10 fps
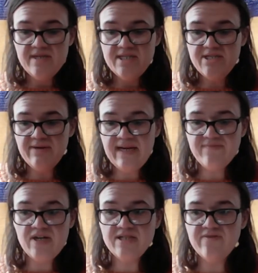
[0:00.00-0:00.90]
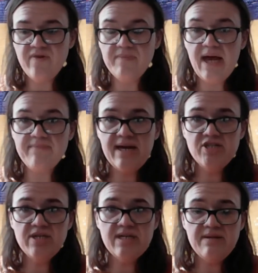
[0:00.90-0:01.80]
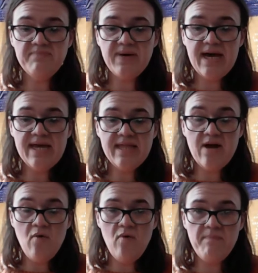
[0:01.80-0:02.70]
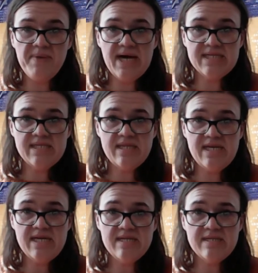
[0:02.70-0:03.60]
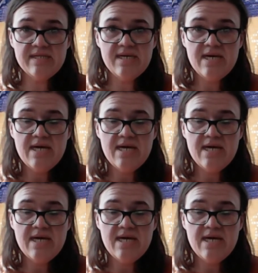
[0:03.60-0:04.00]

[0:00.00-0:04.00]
So I have tons of them. I'm actually going to buy like a whole box of these